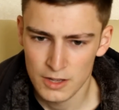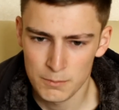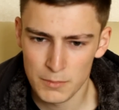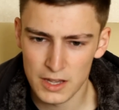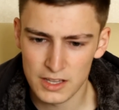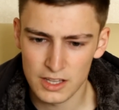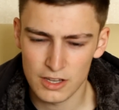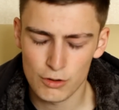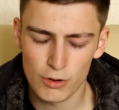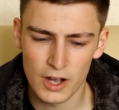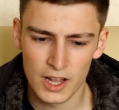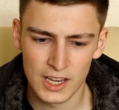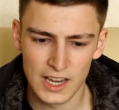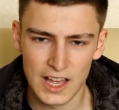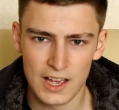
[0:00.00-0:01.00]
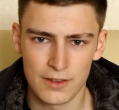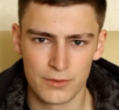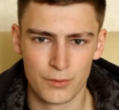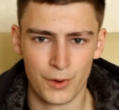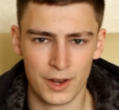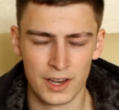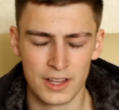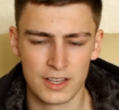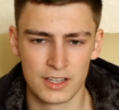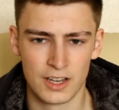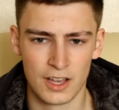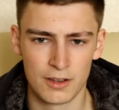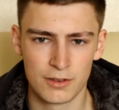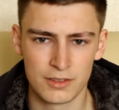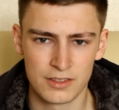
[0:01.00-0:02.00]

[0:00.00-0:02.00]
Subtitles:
make it quite a laugh really, you know,